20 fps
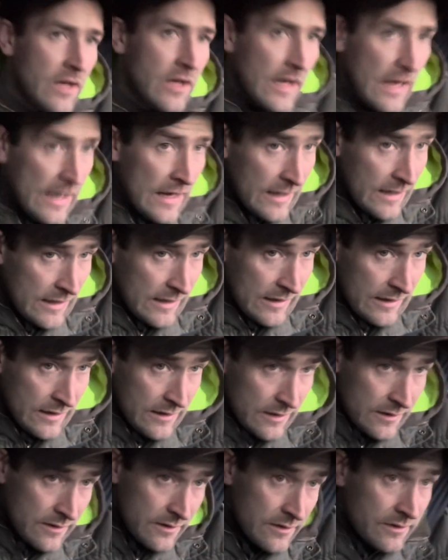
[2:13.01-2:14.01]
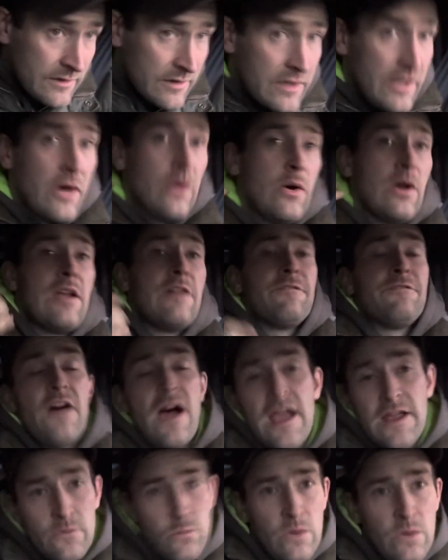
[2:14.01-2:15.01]
uh, you know, and
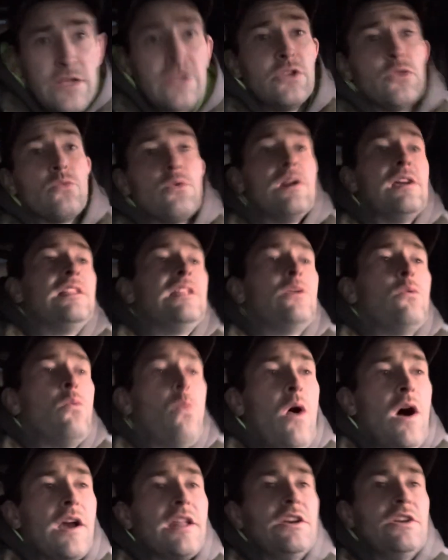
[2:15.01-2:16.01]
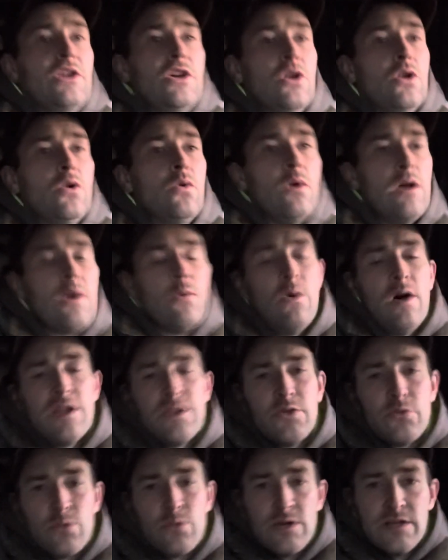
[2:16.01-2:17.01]
find what you really want to do and what
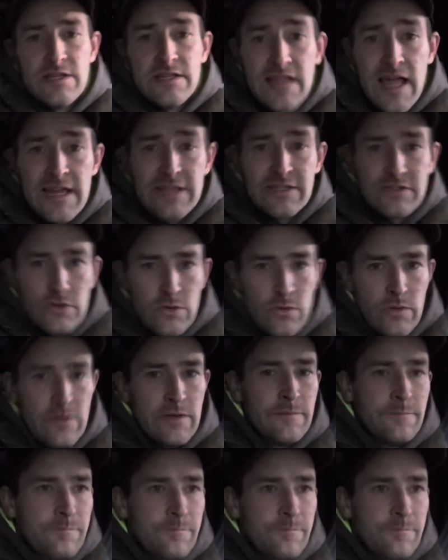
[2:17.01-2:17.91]
you really like doing.